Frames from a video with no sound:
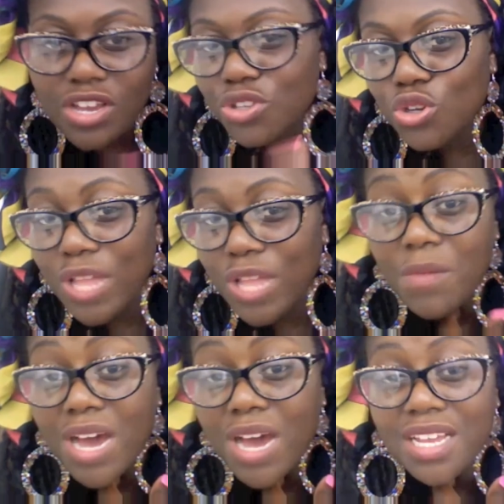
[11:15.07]
of do, like
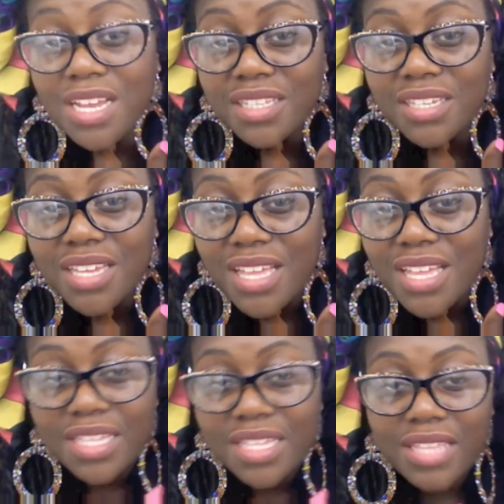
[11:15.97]
my son,
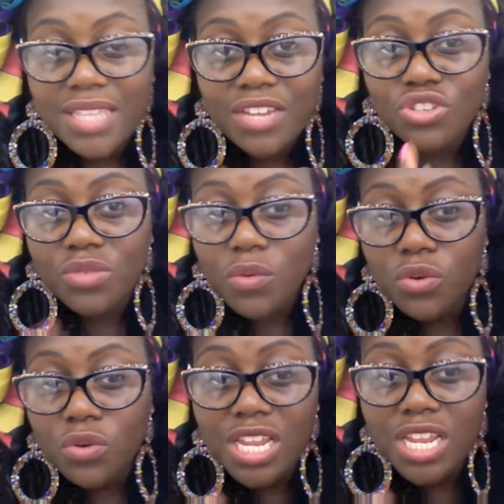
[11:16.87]
they can do what they
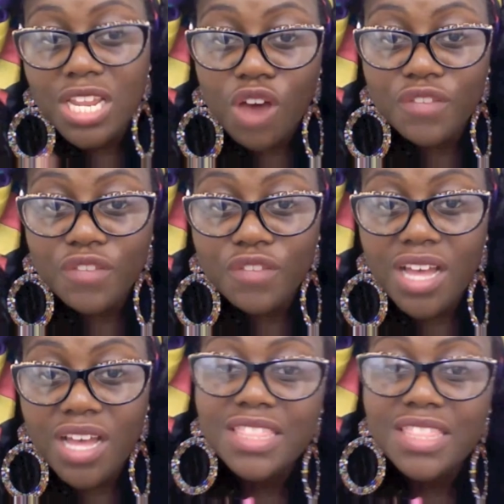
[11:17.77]
want kind of after